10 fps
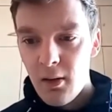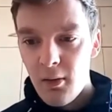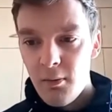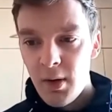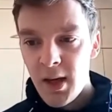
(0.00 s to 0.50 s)

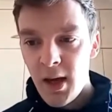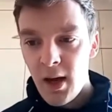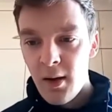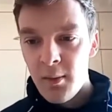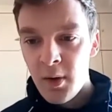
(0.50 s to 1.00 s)
But
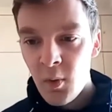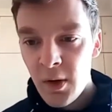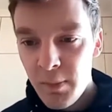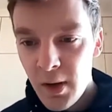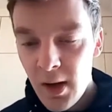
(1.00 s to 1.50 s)
yeah, I mean,
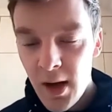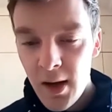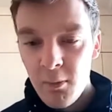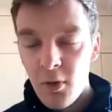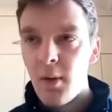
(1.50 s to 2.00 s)
we've built a
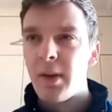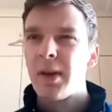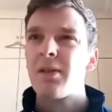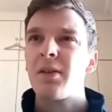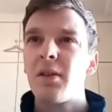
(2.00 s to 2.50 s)
handball club. I
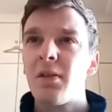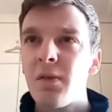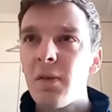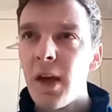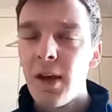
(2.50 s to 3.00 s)
think it's in
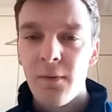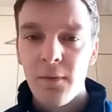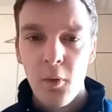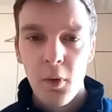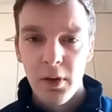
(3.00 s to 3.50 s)
its
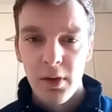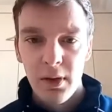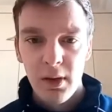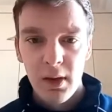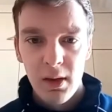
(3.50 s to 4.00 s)

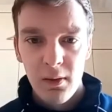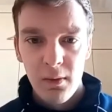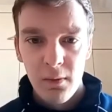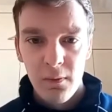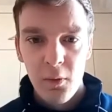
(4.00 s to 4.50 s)

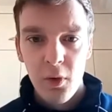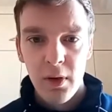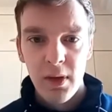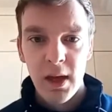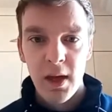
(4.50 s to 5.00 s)

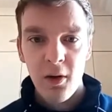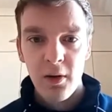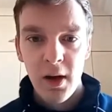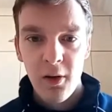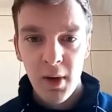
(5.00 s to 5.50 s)
fourth year
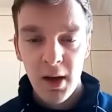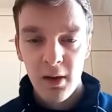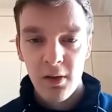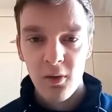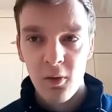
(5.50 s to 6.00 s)
now, Matt.
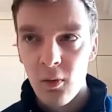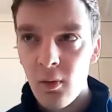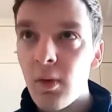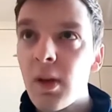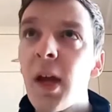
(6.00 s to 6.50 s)
So
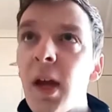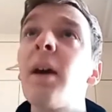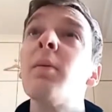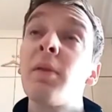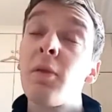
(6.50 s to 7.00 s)
yeah,
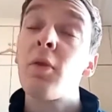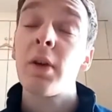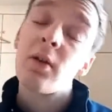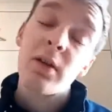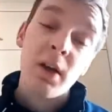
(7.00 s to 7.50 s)
it'll be 4
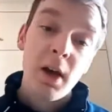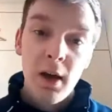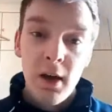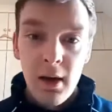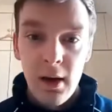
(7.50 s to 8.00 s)
years.
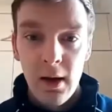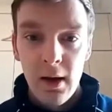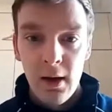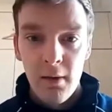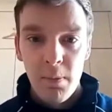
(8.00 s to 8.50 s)

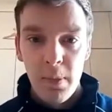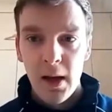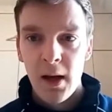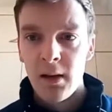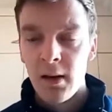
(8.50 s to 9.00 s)
And
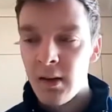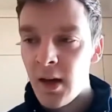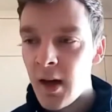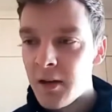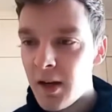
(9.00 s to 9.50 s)
in
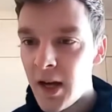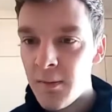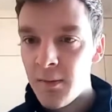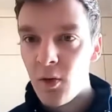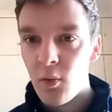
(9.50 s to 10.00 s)
that
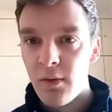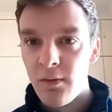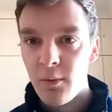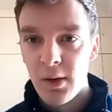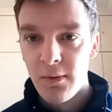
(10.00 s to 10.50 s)
time,
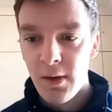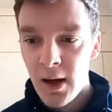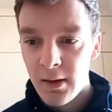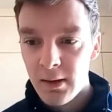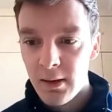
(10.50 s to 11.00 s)
we've had,